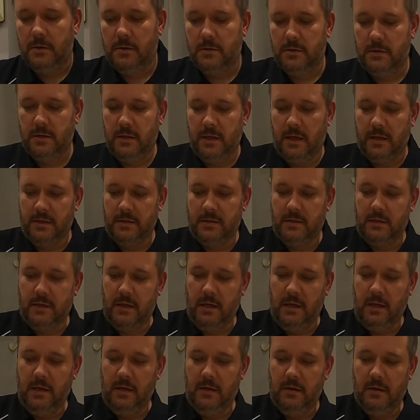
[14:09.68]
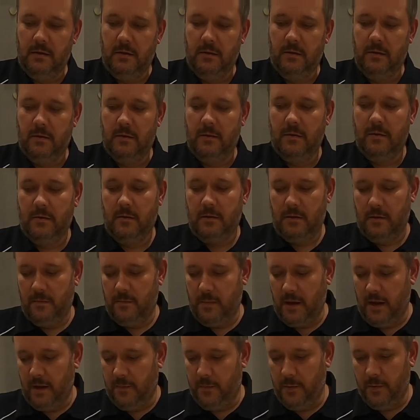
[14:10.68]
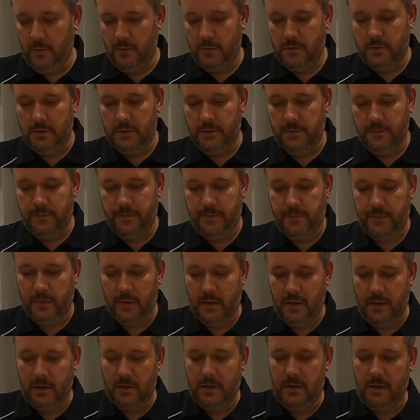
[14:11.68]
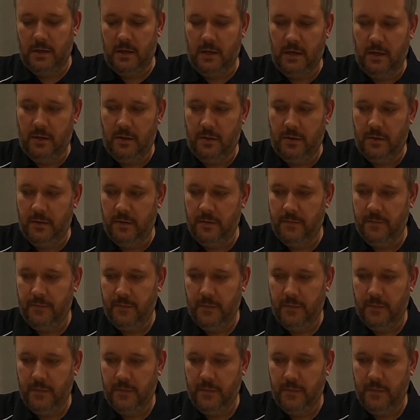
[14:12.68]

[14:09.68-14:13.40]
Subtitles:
So that's the maples underneath.